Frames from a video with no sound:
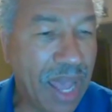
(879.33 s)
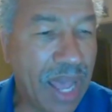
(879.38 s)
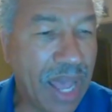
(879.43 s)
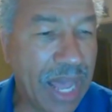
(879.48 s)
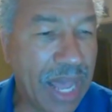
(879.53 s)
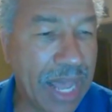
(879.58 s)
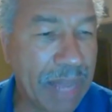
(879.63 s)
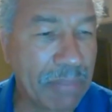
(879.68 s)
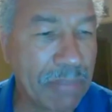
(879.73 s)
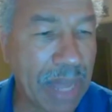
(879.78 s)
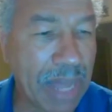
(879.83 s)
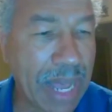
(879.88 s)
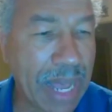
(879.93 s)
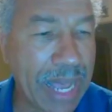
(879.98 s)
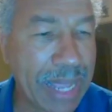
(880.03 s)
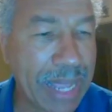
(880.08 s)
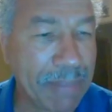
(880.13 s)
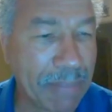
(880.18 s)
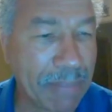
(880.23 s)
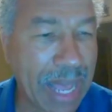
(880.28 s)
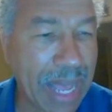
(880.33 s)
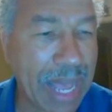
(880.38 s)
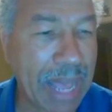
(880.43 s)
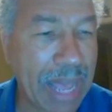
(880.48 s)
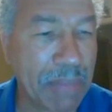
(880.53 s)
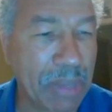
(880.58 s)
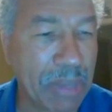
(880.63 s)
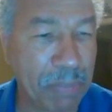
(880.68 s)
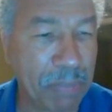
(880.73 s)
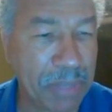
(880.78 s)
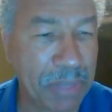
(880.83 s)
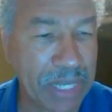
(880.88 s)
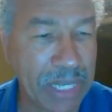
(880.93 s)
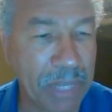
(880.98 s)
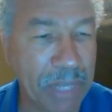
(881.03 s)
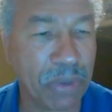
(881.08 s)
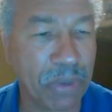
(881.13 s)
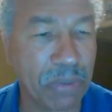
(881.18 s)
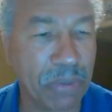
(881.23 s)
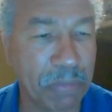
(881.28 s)
I'm a
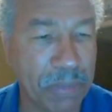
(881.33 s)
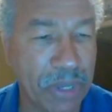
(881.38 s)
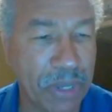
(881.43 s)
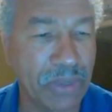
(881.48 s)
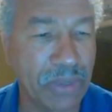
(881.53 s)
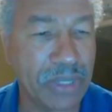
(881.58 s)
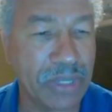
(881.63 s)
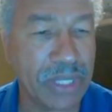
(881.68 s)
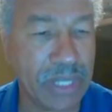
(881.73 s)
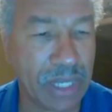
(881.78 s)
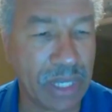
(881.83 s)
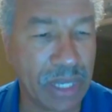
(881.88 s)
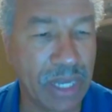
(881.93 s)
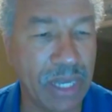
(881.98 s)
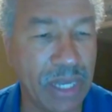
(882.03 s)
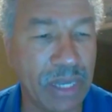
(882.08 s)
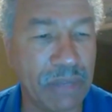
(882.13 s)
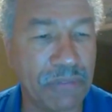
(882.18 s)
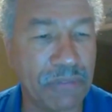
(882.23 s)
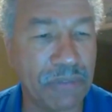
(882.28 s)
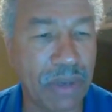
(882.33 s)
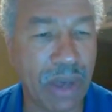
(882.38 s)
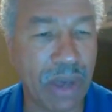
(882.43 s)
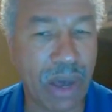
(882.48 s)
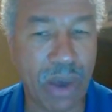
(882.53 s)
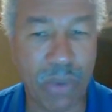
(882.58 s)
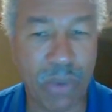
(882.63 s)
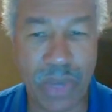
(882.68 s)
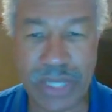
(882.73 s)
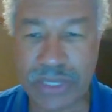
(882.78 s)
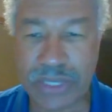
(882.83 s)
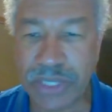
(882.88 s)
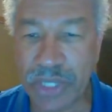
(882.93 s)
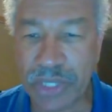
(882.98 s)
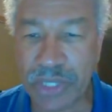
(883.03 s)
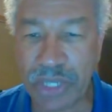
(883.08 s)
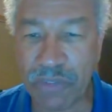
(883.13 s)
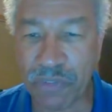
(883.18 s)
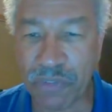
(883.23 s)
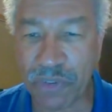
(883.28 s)
big proponent of always
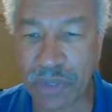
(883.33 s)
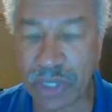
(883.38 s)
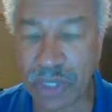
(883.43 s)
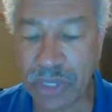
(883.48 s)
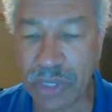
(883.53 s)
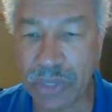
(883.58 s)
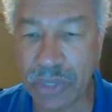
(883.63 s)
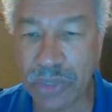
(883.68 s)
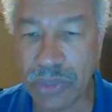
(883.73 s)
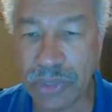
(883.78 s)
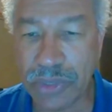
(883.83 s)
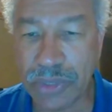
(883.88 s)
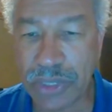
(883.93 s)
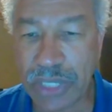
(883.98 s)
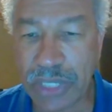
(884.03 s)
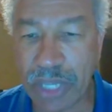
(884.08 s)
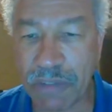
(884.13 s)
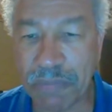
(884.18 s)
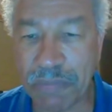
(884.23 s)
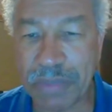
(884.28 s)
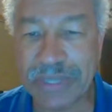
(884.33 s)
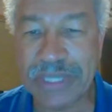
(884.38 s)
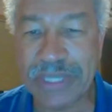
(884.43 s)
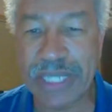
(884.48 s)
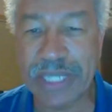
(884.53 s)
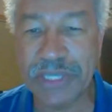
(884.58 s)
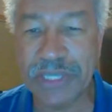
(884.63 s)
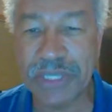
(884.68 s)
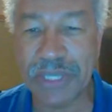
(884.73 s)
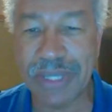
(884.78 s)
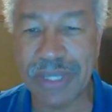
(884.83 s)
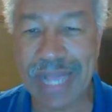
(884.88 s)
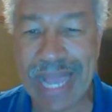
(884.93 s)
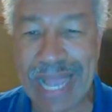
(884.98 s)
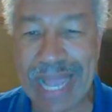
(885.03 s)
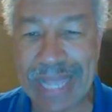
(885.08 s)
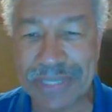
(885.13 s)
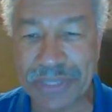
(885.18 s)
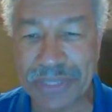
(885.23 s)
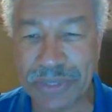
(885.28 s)
looking for clues of potential
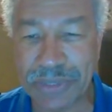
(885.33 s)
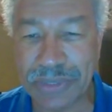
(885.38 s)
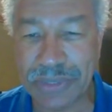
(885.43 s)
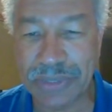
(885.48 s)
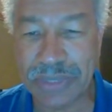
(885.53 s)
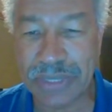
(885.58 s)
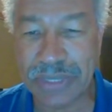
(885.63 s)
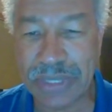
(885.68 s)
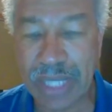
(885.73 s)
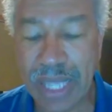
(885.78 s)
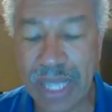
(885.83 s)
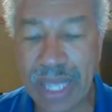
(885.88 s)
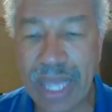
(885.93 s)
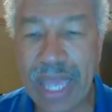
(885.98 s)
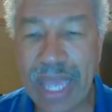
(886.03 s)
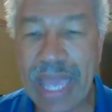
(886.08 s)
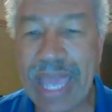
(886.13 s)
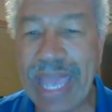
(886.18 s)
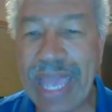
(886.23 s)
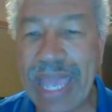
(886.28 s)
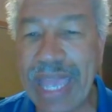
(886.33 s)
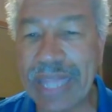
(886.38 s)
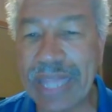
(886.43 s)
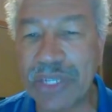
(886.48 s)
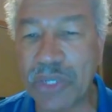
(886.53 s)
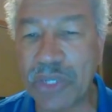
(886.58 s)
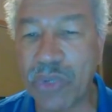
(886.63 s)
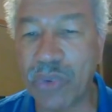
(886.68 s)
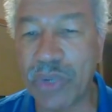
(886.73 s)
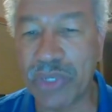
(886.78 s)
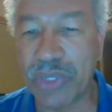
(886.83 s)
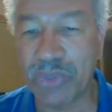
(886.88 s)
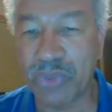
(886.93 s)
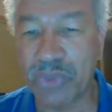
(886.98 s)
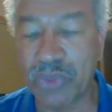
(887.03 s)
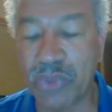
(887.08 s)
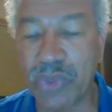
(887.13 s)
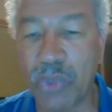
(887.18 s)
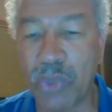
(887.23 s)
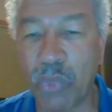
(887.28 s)
hazards and going
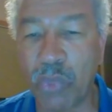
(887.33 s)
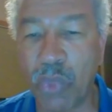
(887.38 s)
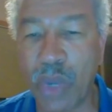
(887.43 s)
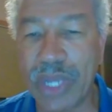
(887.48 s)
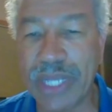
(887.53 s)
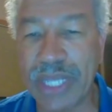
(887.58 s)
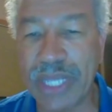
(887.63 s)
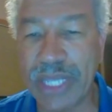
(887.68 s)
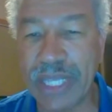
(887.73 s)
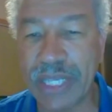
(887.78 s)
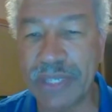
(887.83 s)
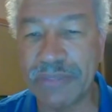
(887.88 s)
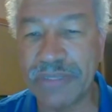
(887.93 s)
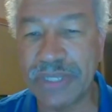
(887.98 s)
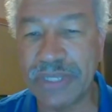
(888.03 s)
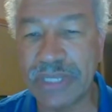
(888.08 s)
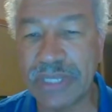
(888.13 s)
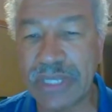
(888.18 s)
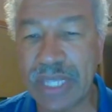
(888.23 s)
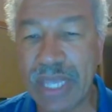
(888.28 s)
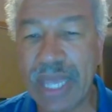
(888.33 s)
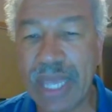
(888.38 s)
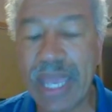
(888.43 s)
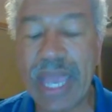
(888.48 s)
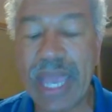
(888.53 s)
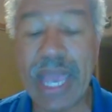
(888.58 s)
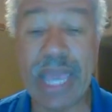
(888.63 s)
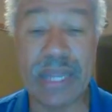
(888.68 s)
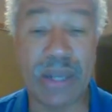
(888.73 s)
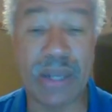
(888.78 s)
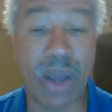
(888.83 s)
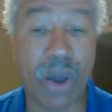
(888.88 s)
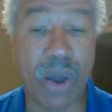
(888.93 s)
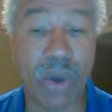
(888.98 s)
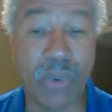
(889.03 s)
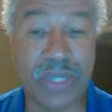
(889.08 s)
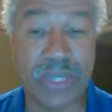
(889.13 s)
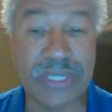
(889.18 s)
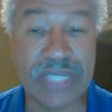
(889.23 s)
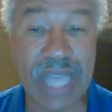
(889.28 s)
through the what ifs and
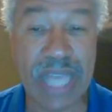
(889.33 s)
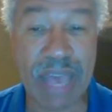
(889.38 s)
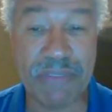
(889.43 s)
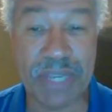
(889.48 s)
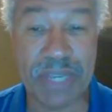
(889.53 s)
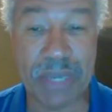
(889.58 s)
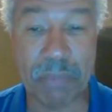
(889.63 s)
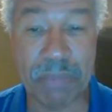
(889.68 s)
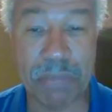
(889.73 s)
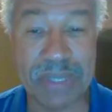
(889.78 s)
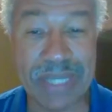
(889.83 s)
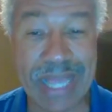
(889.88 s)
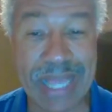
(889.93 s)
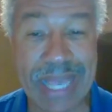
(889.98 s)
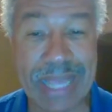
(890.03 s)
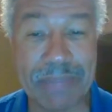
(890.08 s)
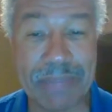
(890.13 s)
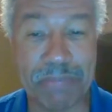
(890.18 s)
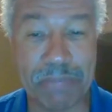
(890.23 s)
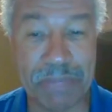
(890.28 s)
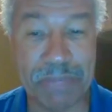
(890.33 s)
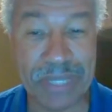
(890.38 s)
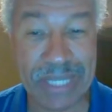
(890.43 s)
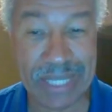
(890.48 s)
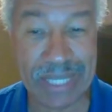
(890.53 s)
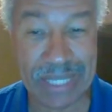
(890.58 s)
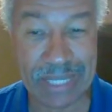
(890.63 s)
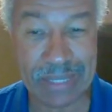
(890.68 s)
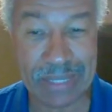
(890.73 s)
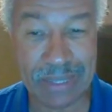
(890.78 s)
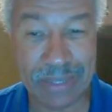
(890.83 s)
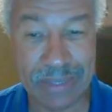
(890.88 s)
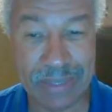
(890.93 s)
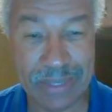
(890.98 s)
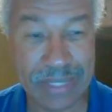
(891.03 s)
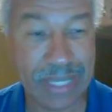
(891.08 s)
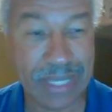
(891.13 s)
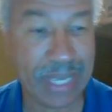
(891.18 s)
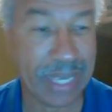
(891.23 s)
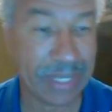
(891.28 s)
always having a plan B.
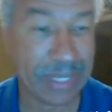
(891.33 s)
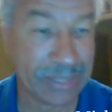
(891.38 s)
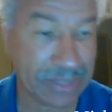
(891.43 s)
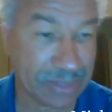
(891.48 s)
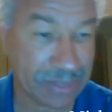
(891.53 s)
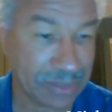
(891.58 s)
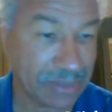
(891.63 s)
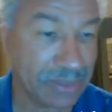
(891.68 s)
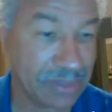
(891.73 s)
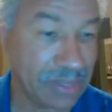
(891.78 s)
Yes.